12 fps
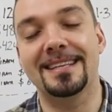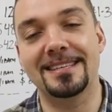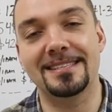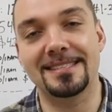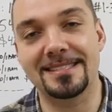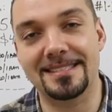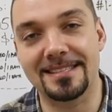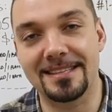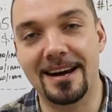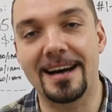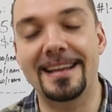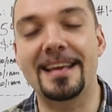This is
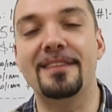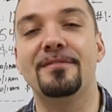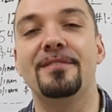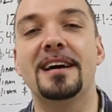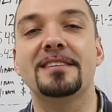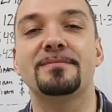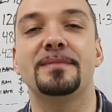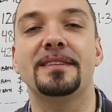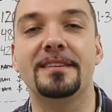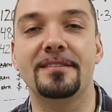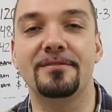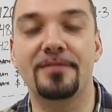not
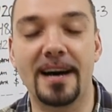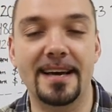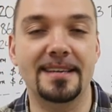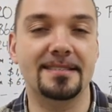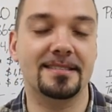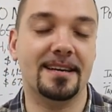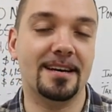investment advice.